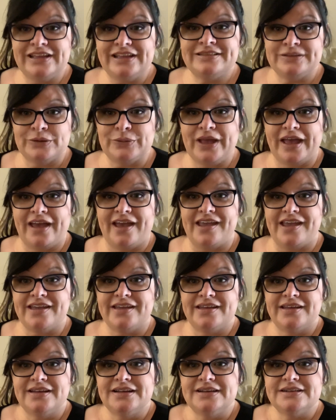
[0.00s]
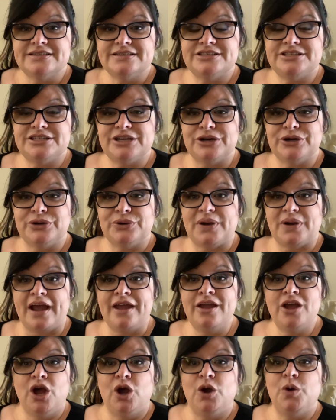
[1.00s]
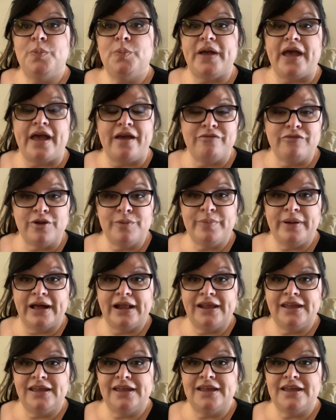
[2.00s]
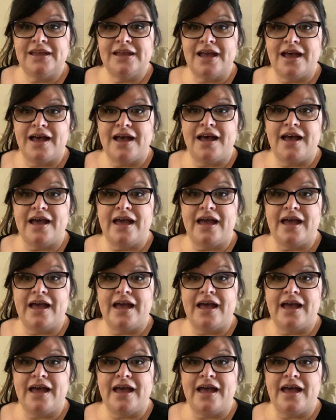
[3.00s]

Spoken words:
It's okay. So I hope everybody